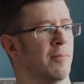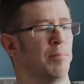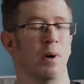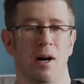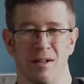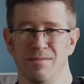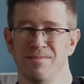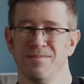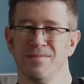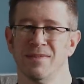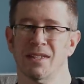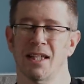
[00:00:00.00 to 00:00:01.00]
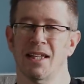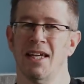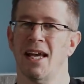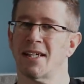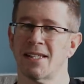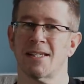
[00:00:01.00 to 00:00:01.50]
But
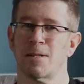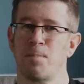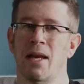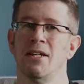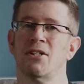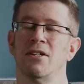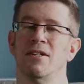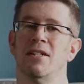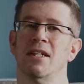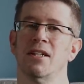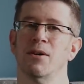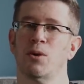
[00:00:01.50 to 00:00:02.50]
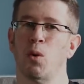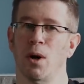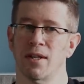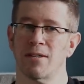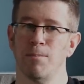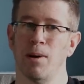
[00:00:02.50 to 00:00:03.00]
the air suspension didn't go
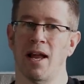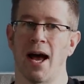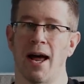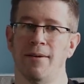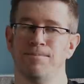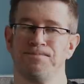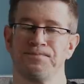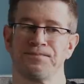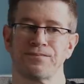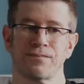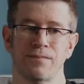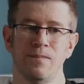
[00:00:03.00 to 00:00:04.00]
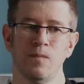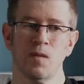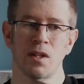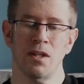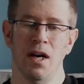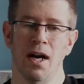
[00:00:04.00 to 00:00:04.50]
quite to plan.
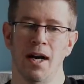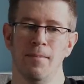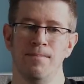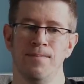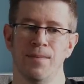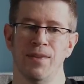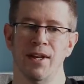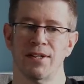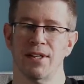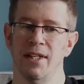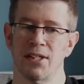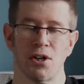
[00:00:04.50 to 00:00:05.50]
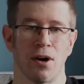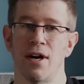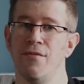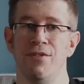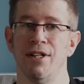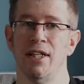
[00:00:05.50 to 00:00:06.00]
Um, there's an
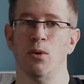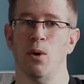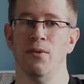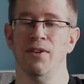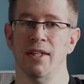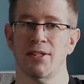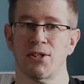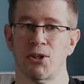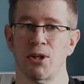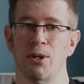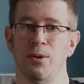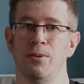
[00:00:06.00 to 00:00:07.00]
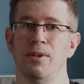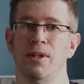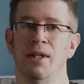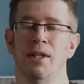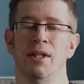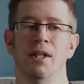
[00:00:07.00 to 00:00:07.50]
entire video on this too.
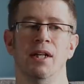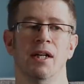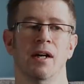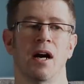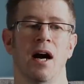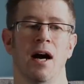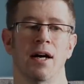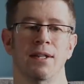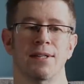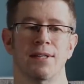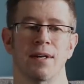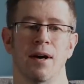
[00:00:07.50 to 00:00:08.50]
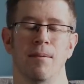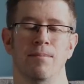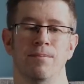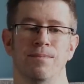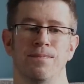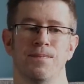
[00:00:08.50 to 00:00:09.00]
And
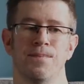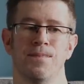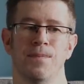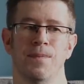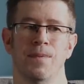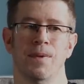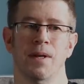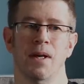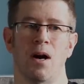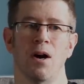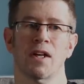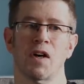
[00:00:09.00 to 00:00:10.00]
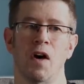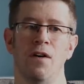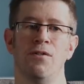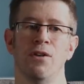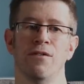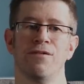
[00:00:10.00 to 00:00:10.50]
um, I
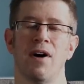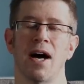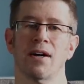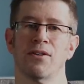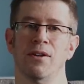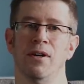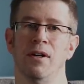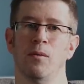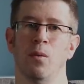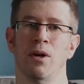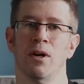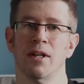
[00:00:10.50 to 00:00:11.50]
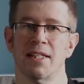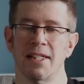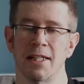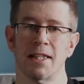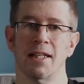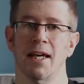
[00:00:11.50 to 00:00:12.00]
cover the fact that when I
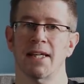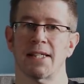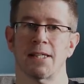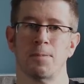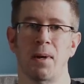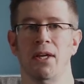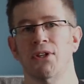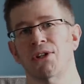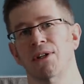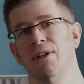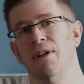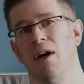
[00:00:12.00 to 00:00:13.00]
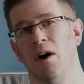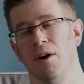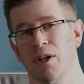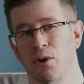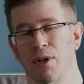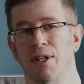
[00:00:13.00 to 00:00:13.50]
did the air suspension,
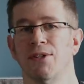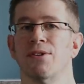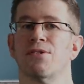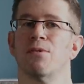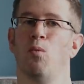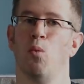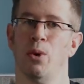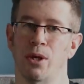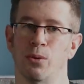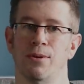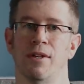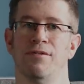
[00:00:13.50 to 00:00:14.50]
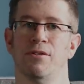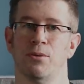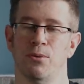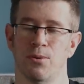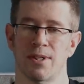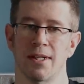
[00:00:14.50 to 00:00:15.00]
I got into some wheel
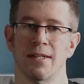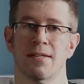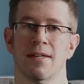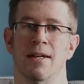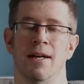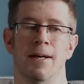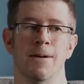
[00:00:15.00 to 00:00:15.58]
difficulties.